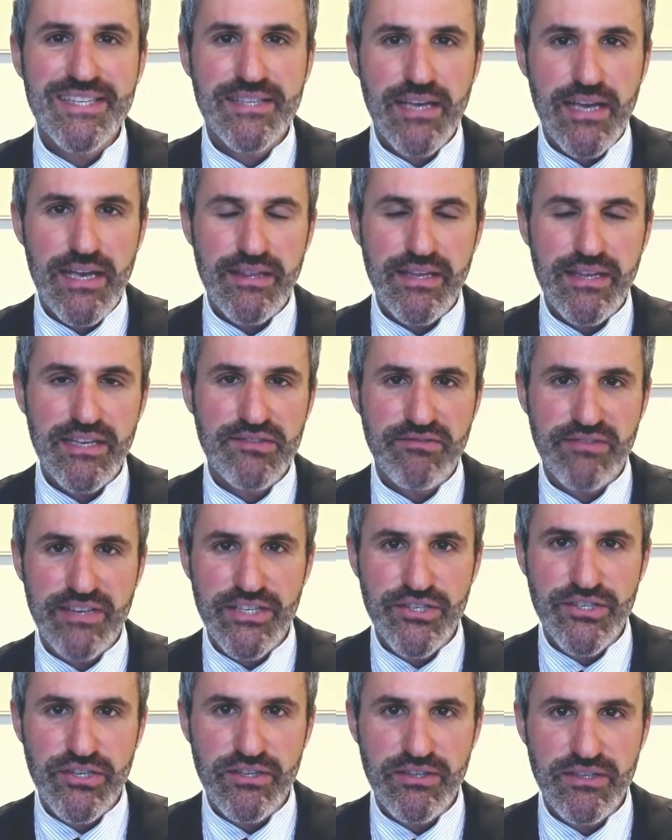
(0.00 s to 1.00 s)
And when I say
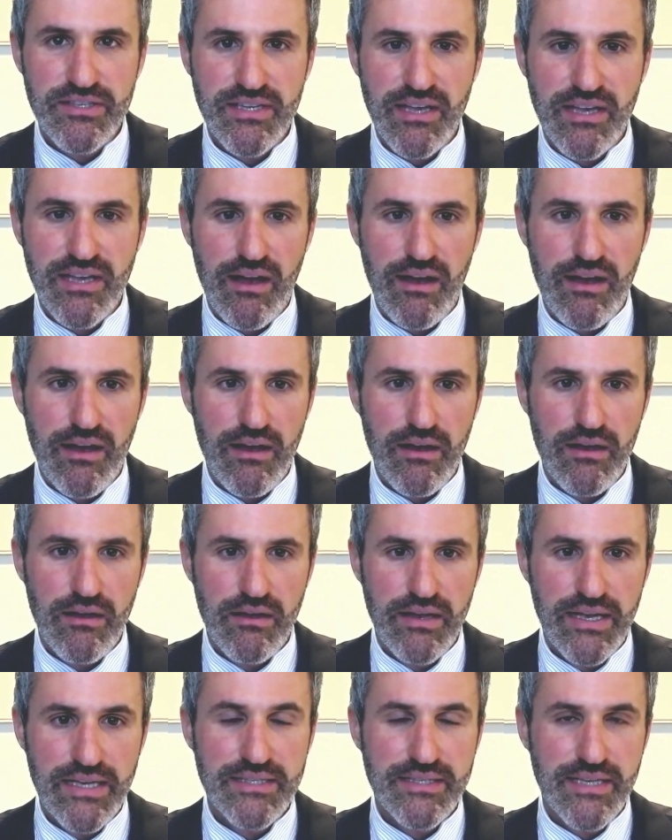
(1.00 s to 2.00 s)
these regions
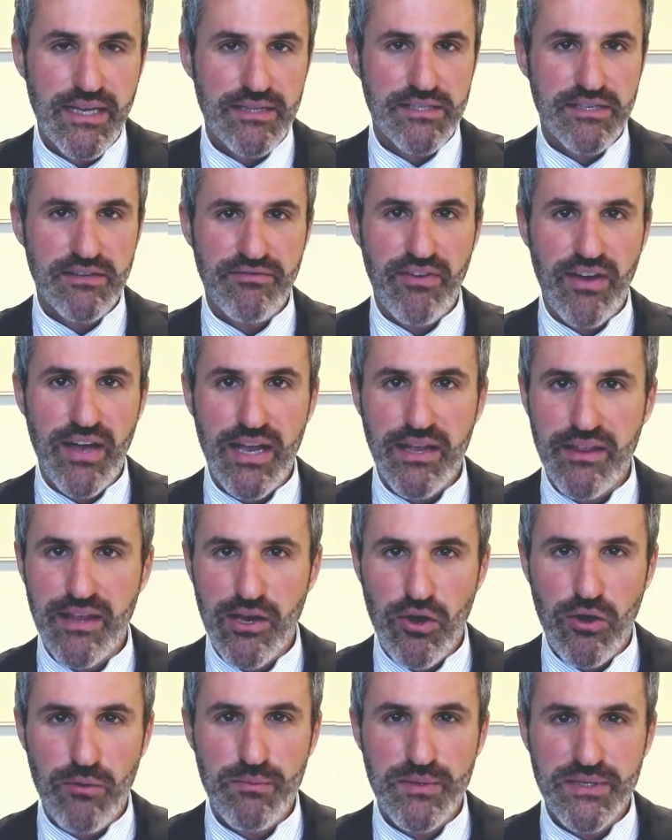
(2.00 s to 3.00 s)
are
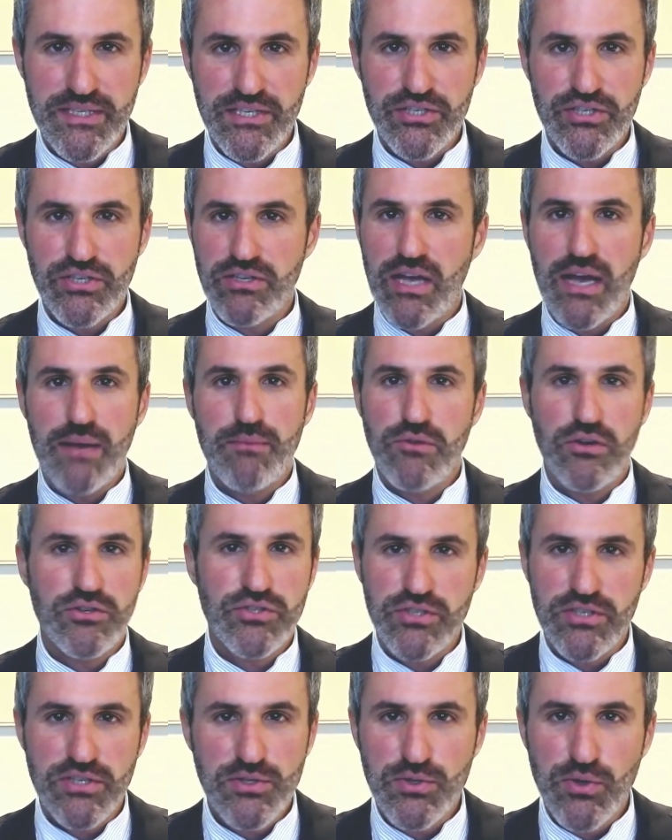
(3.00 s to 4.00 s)
intensifying their competition,
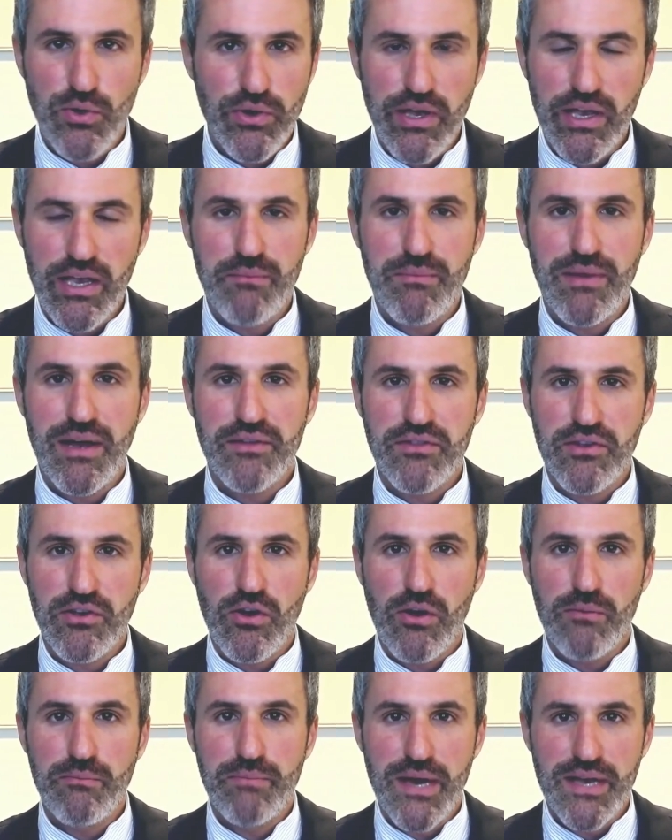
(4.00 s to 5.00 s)
I'm not just talking
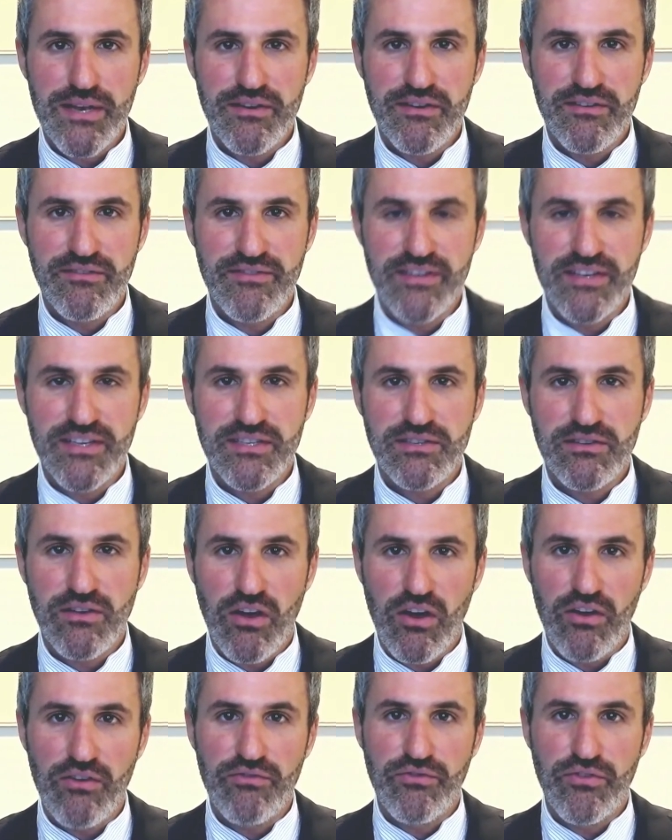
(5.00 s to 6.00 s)
about the
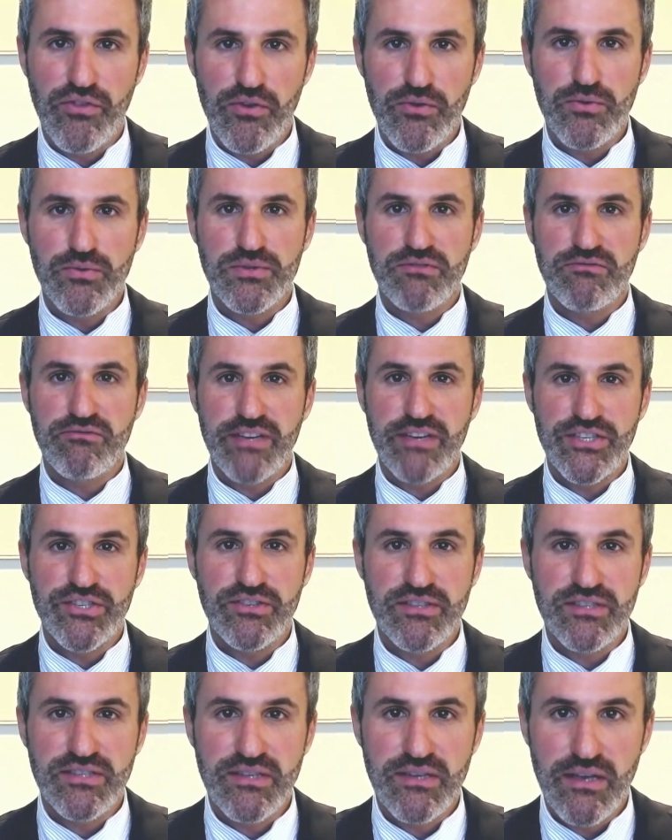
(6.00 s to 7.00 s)
competitiveness of
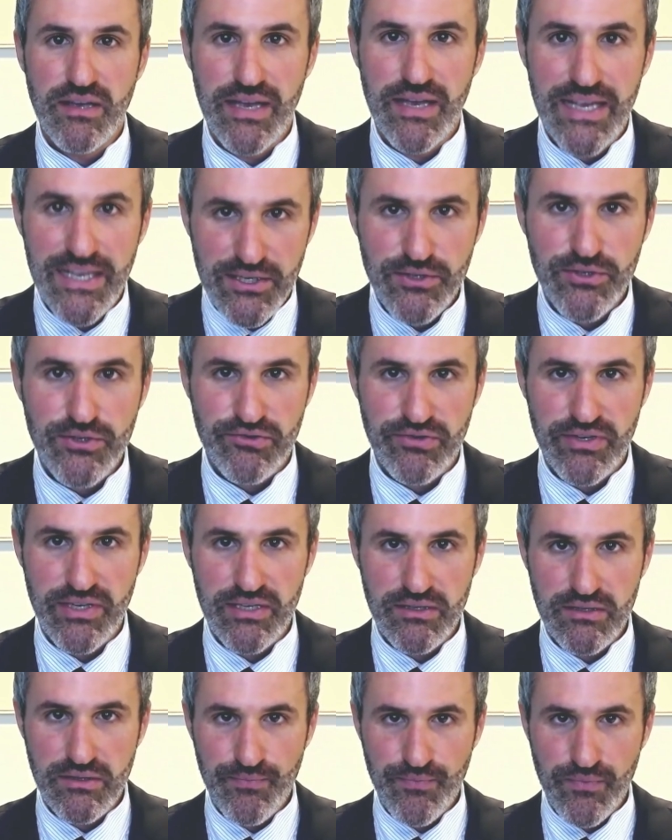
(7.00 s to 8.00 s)
those regions'
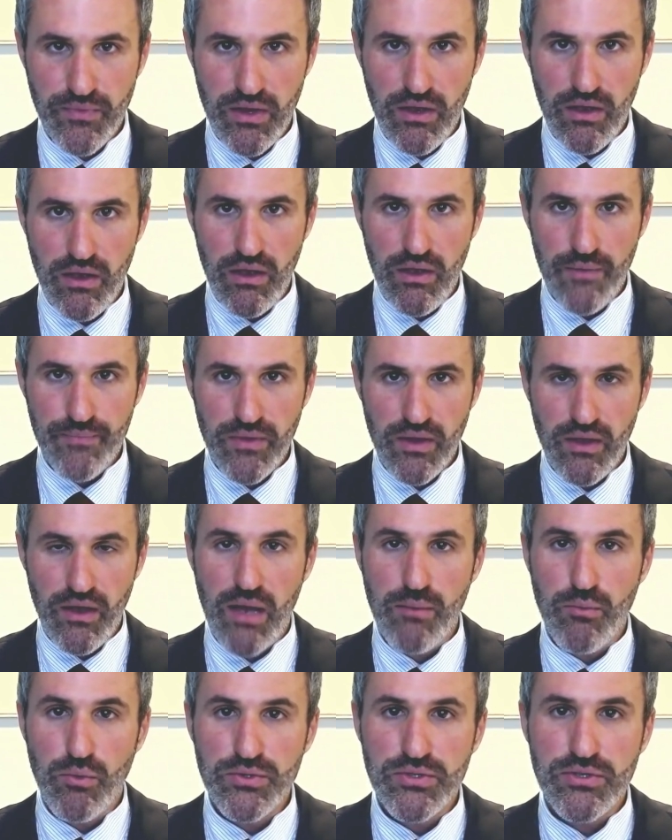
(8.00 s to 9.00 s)
industries.
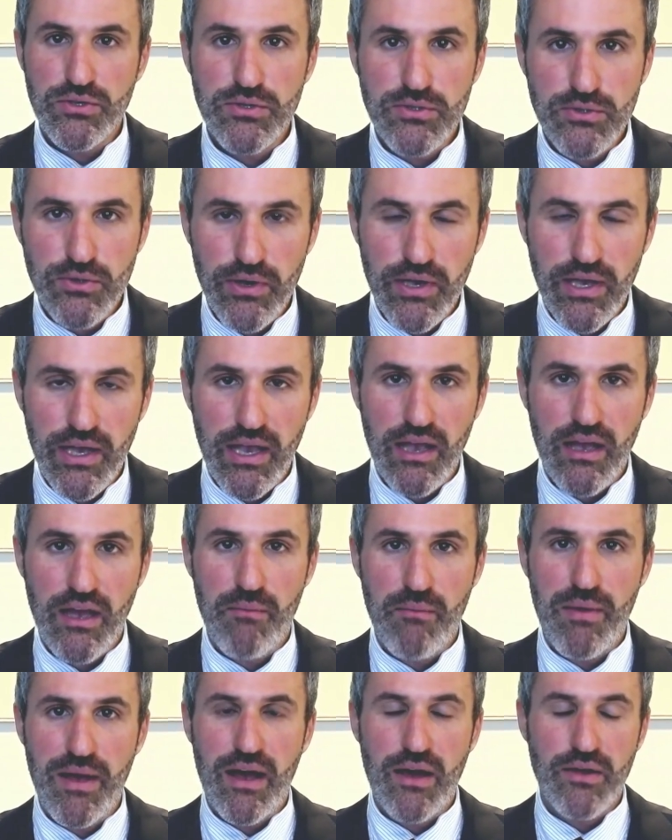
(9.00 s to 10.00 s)
I'm also
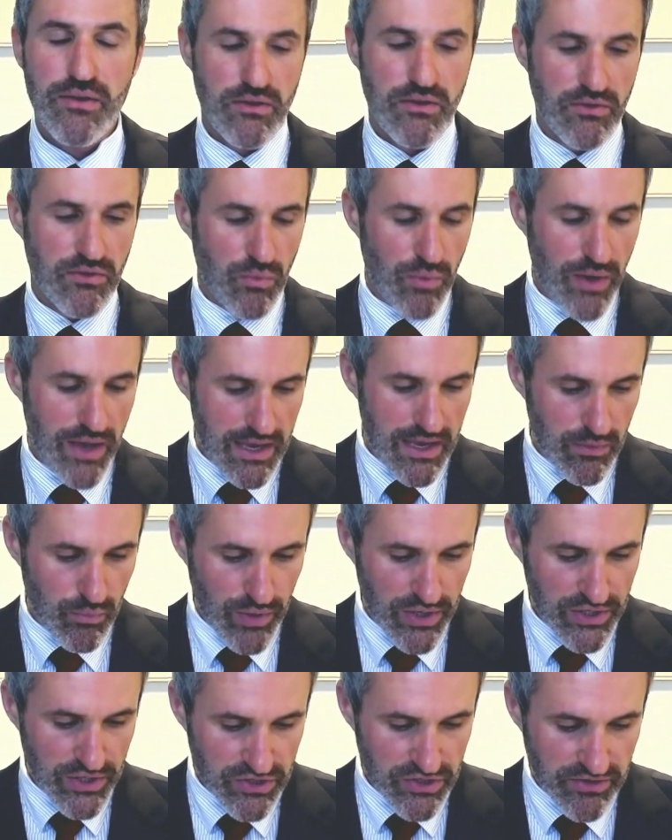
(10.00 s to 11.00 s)
talking about the
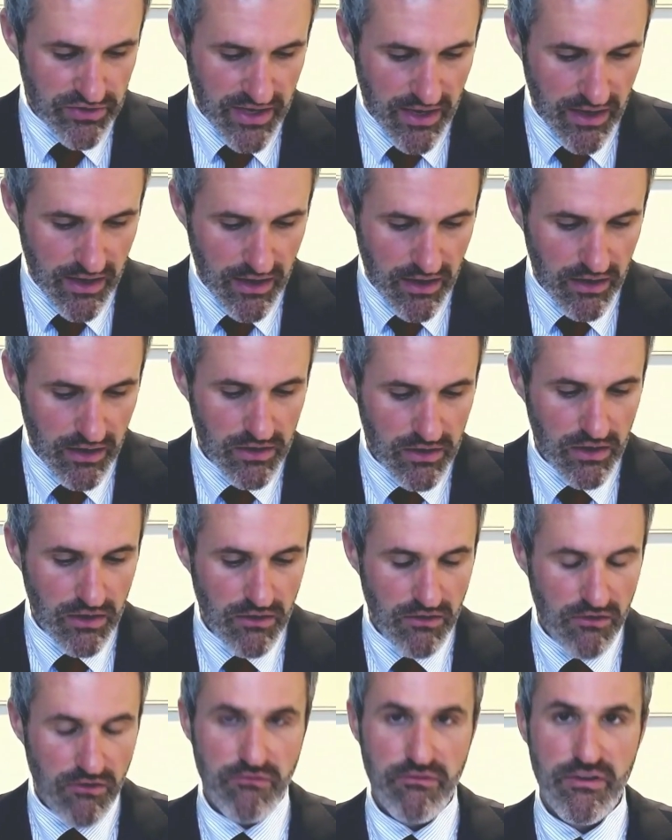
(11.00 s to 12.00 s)
way in which they
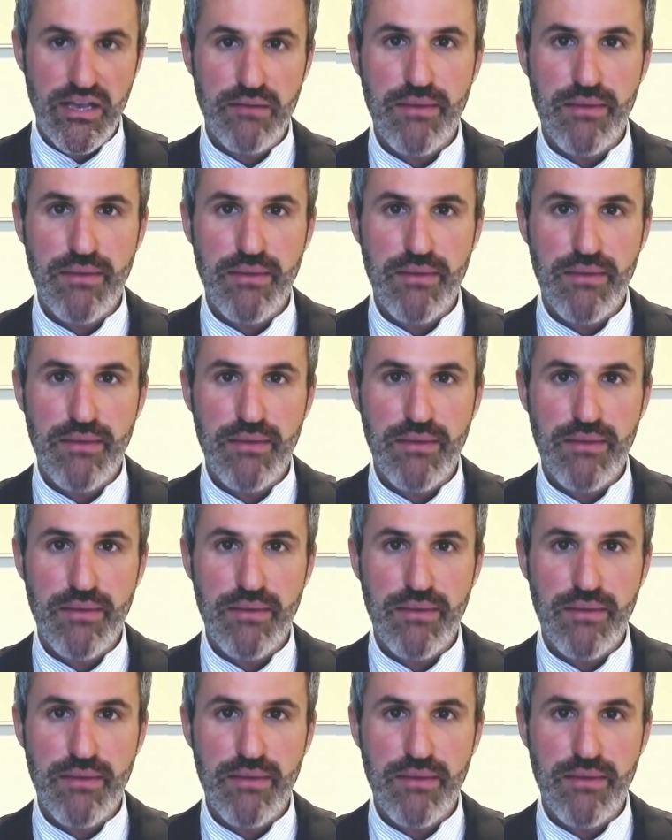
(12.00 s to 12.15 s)
are